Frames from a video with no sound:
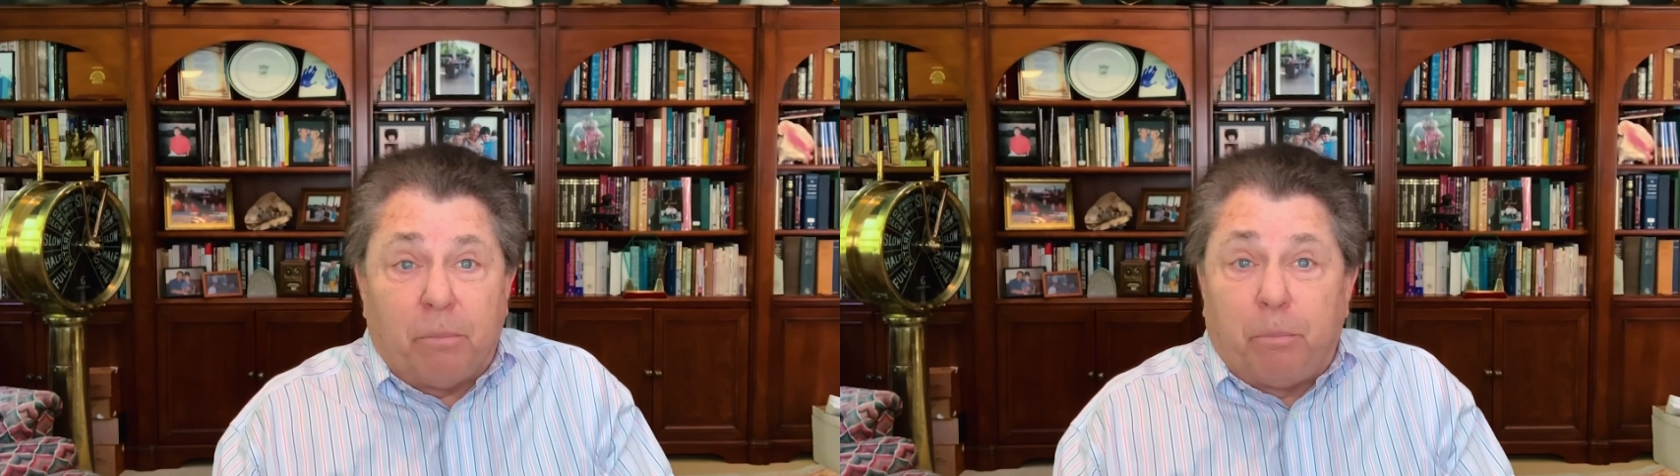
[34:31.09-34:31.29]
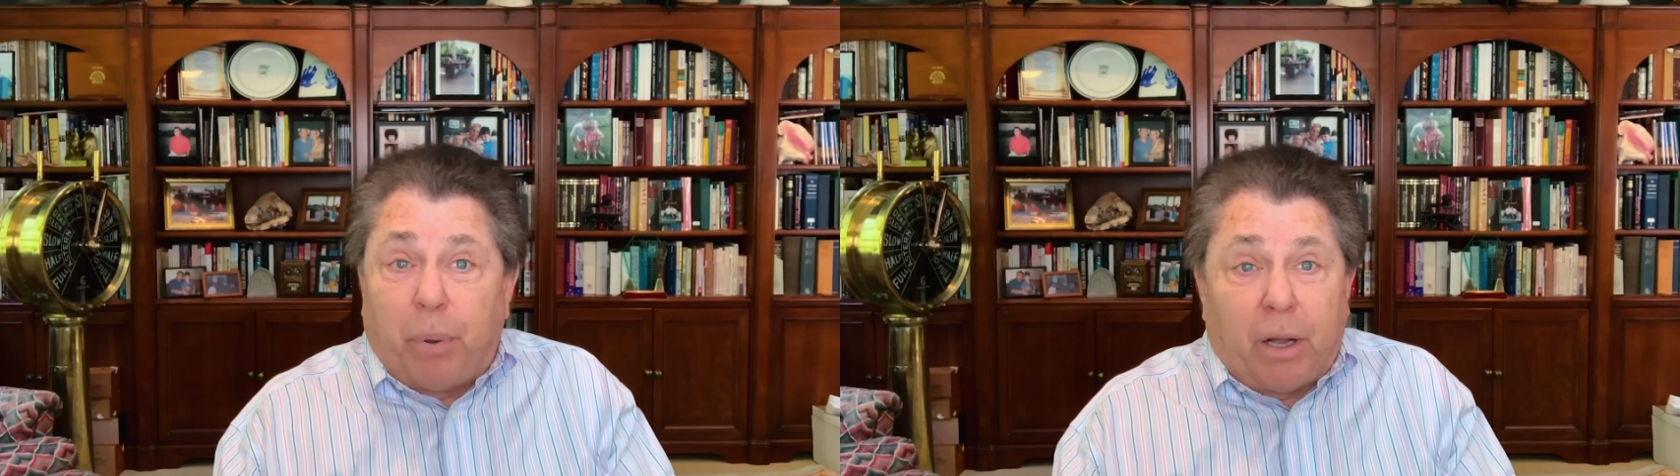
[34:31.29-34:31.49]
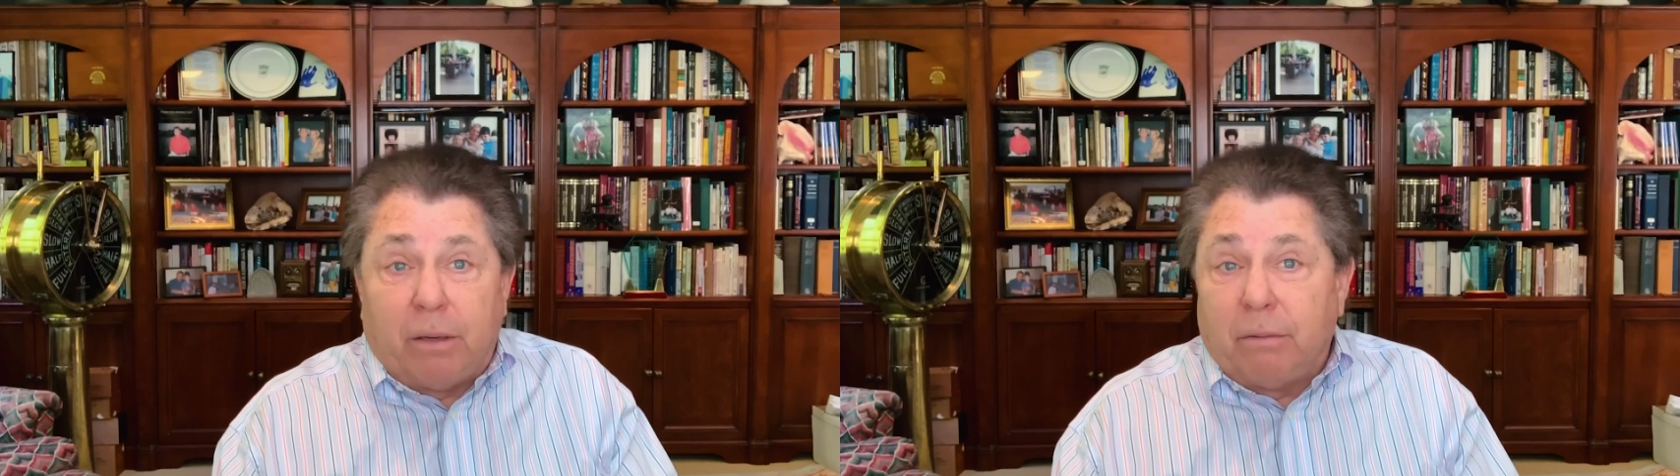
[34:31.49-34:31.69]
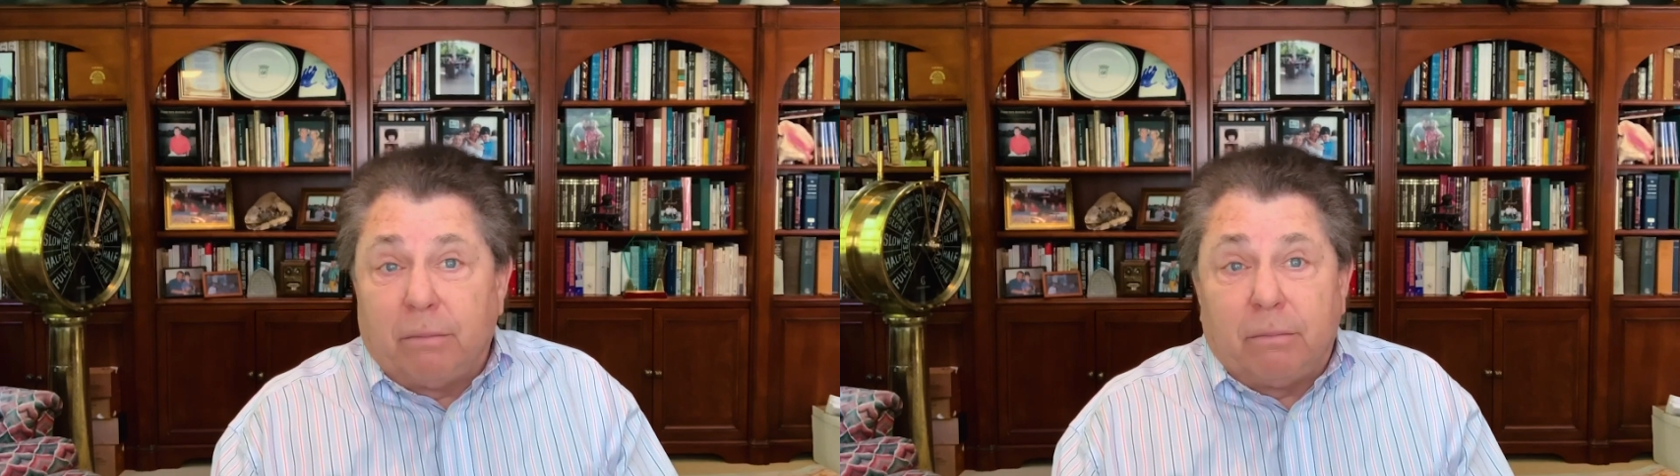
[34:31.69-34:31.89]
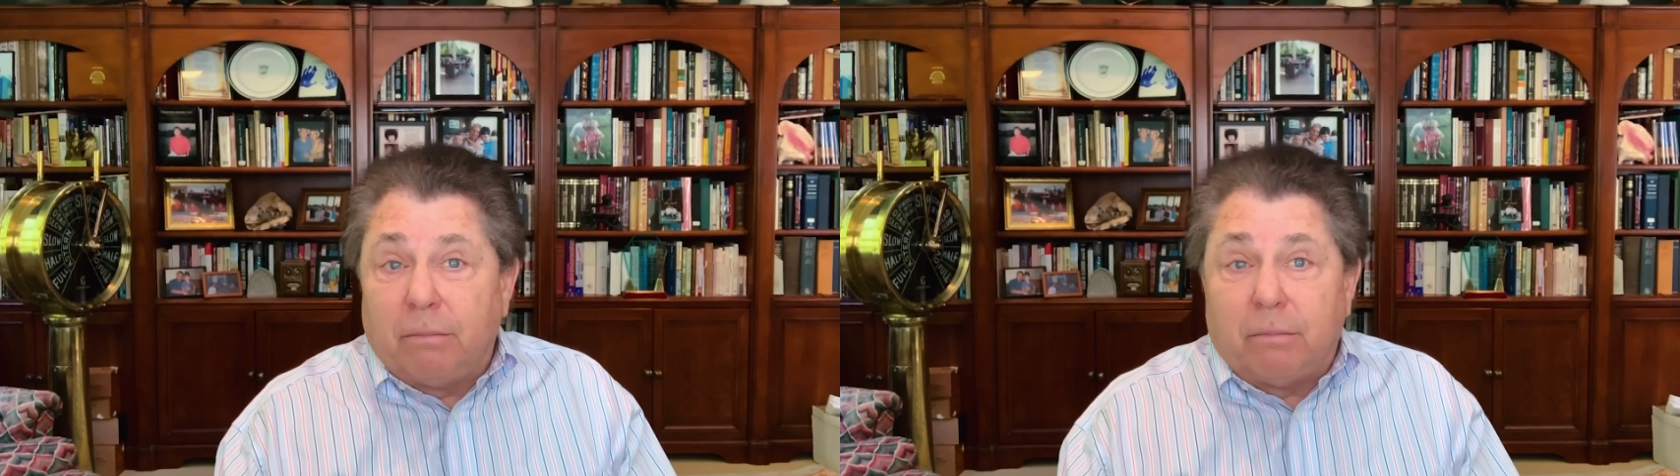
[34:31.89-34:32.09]

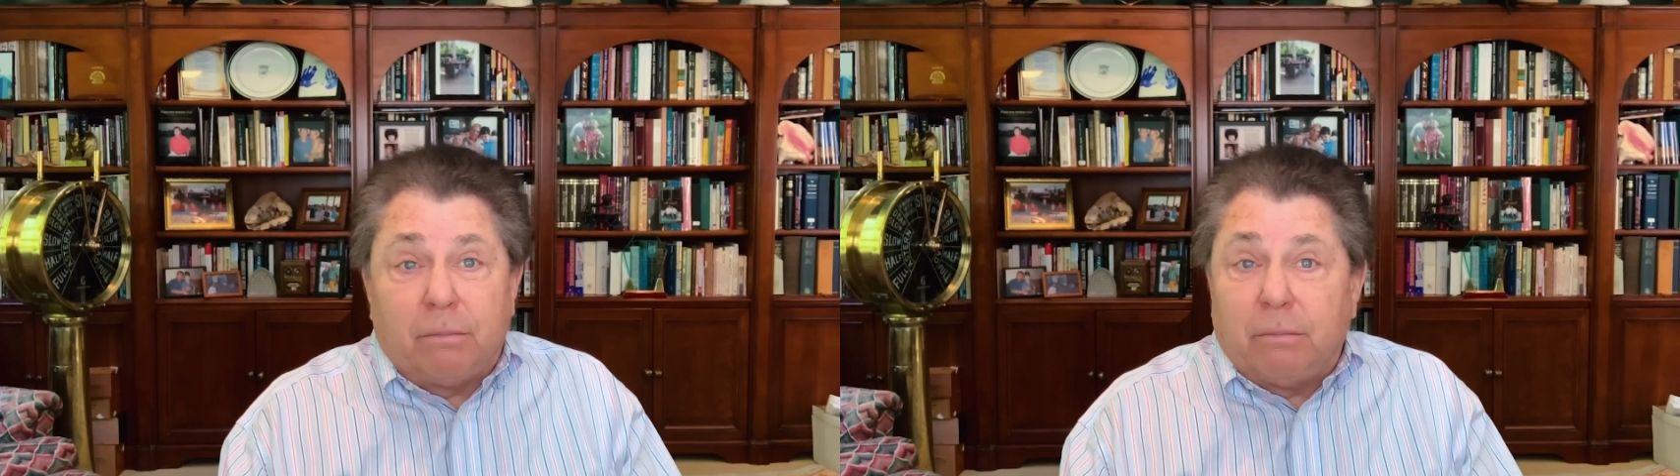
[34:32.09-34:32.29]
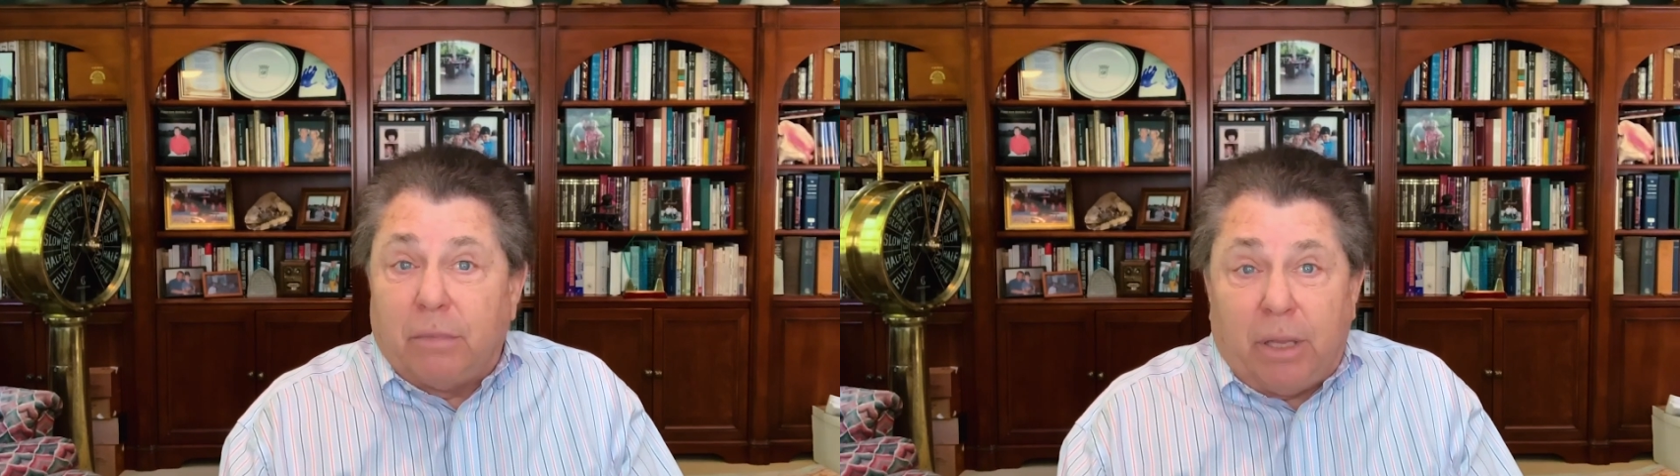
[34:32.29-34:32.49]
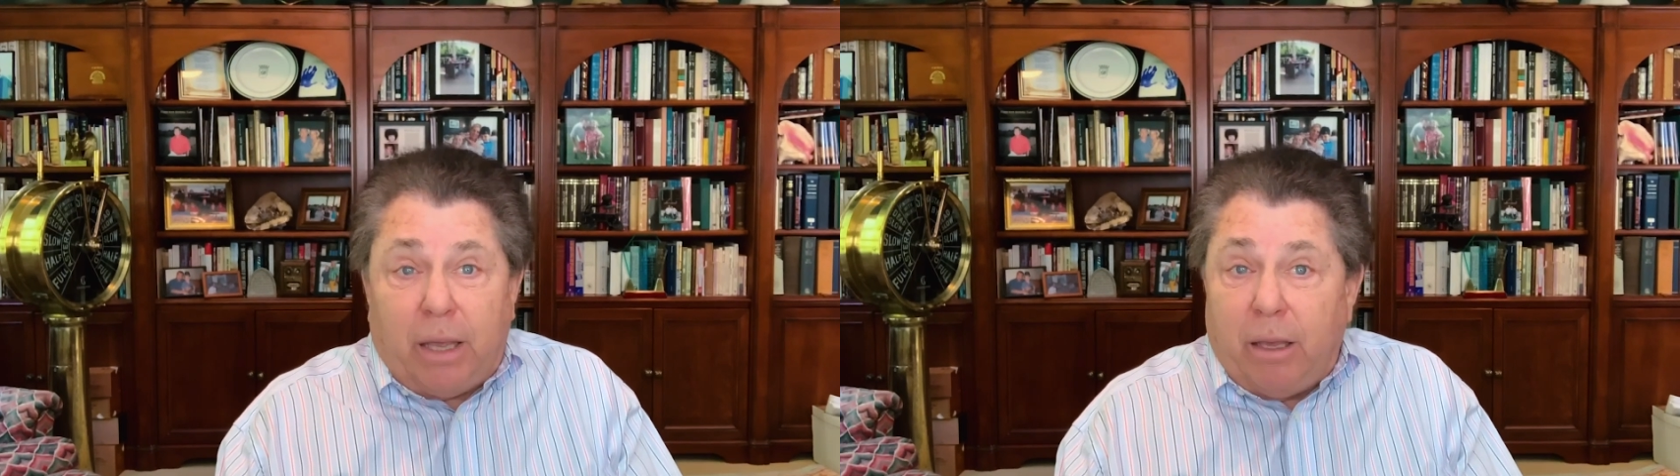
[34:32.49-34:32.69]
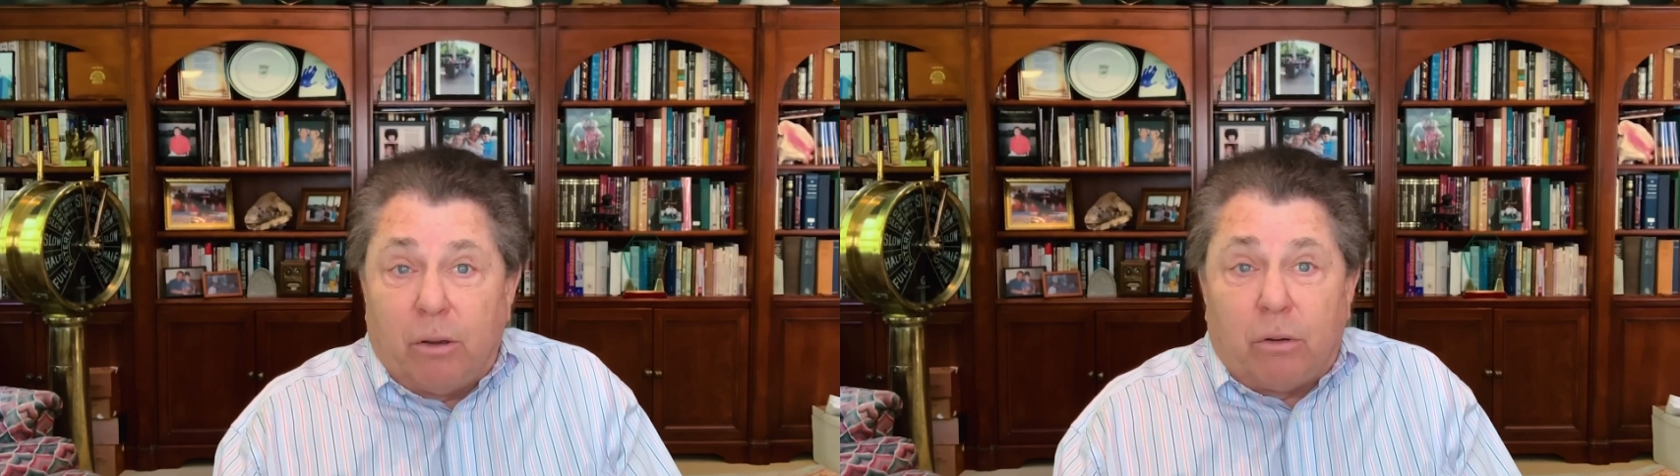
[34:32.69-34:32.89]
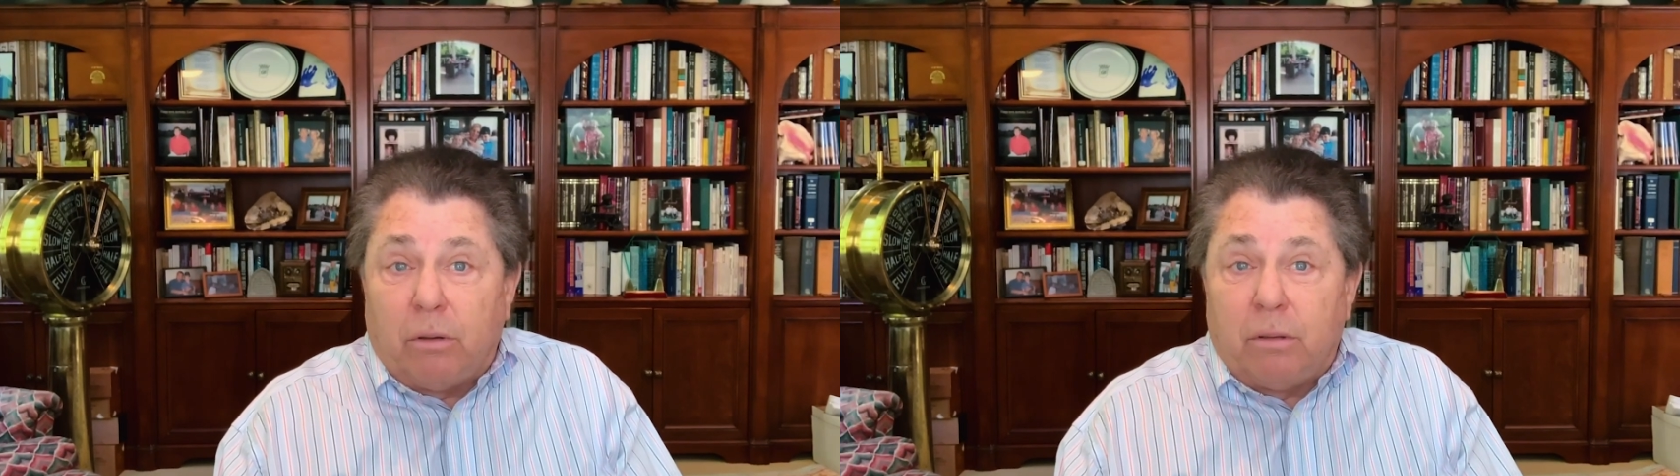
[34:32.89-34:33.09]
but
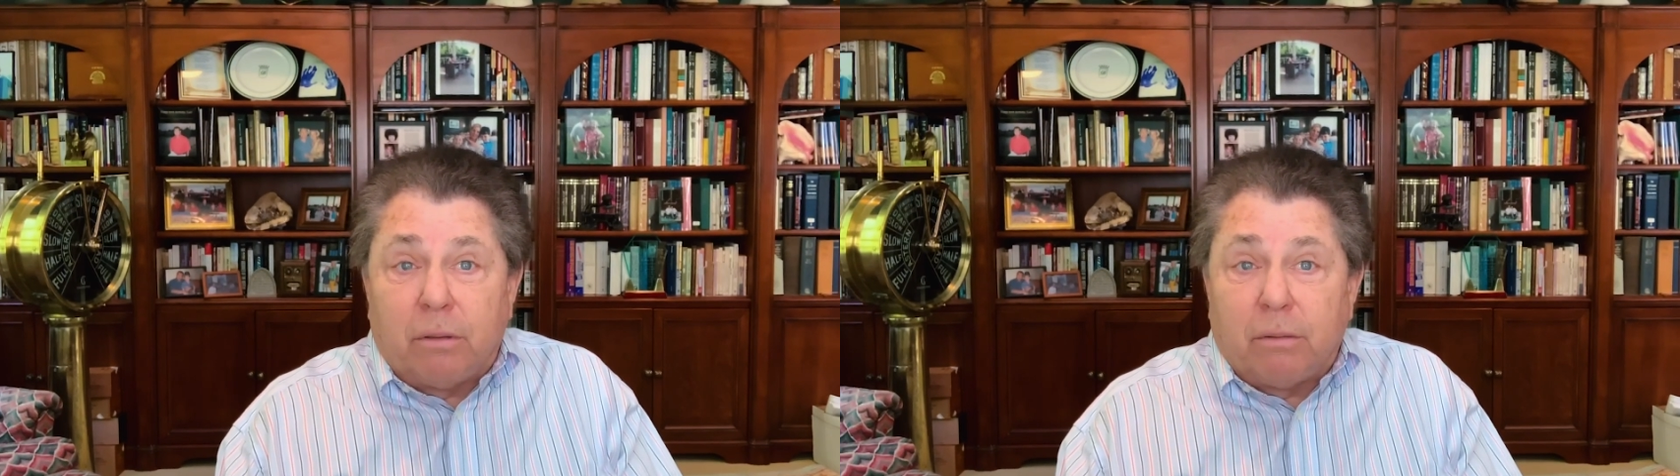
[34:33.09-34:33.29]
healed